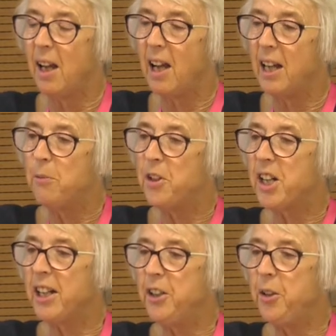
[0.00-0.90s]
I wish
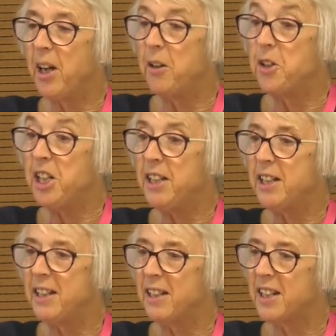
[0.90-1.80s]
I knew how she
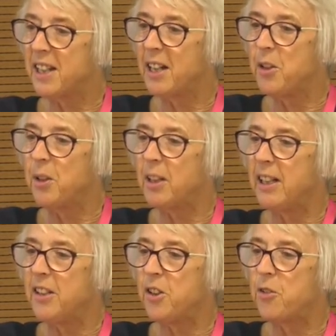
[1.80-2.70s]
did it. I should
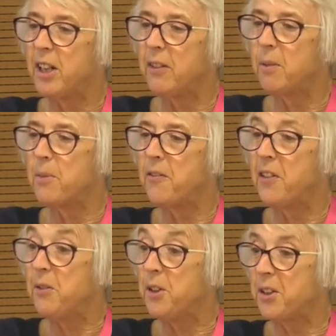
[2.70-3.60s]
like to drink from the
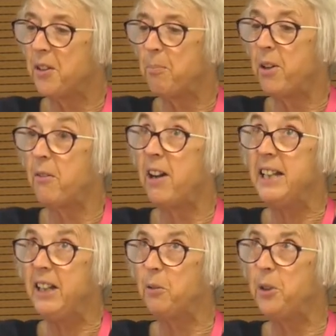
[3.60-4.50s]
fountain of
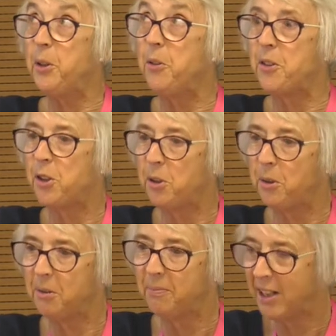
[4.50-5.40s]
perennial youth
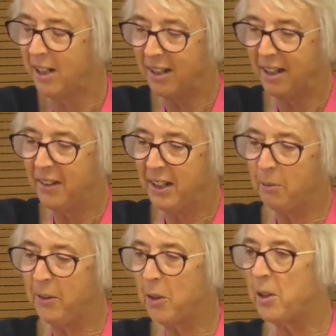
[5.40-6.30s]
too. I think
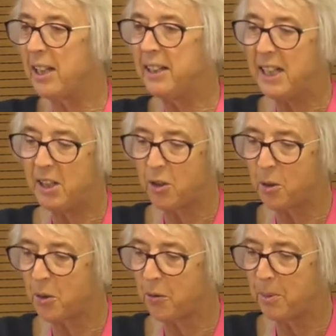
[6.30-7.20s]
we've all had these
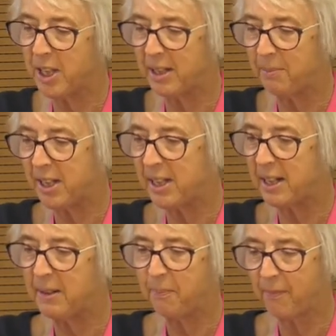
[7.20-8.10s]
thoughts from time
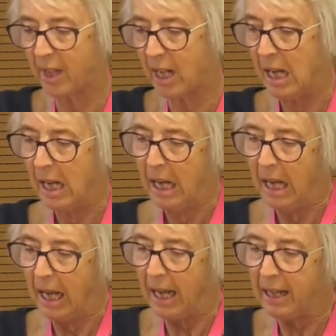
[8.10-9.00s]
to
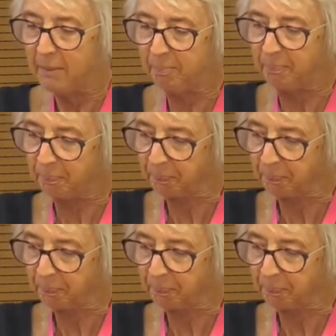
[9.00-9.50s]
time.